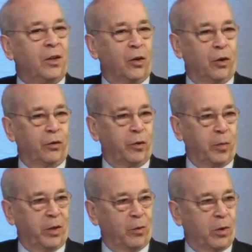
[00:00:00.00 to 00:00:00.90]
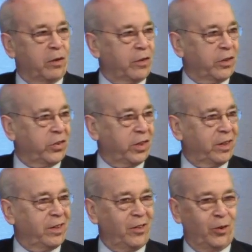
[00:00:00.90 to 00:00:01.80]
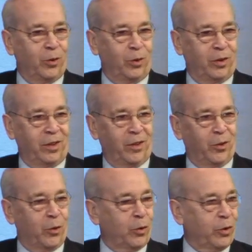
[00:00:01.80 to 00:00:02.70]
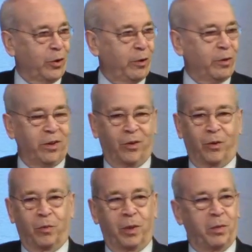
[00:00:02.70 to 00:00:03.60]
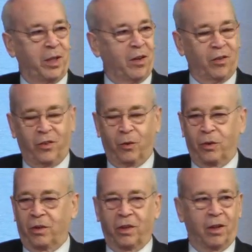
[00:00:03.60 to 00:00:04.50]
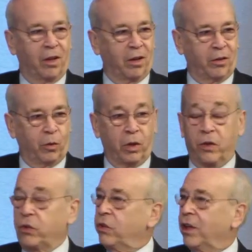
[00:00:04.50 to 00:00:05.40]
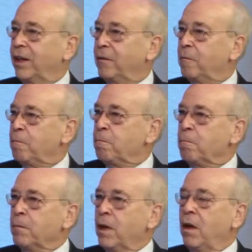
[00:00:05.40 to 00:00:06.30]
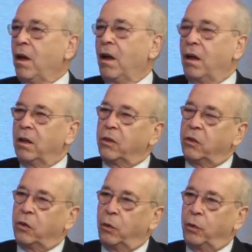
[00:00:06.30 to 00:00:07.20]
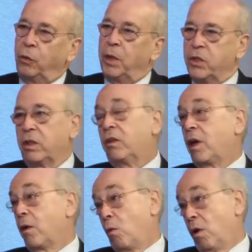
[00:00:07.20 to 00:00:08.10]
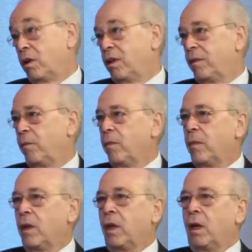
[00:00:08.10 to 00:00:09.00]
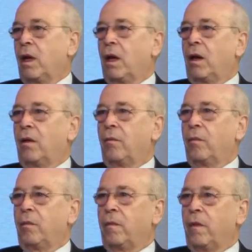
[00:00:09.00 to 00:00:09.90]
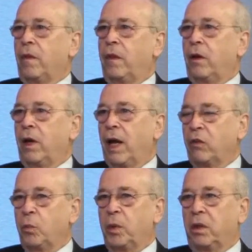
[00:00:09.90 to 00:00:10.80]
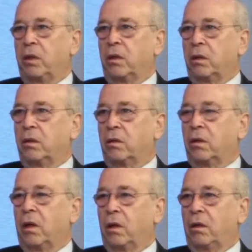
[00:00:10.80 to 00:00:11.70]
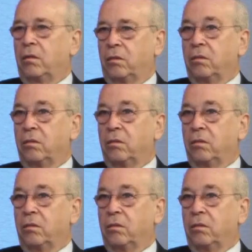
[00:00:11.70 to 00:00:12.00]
heard from either one of us that you either don't agree with or maybe not don't uh, don't understand. So you mentioned Taiwan. Mm -hmm. um, there has been a, a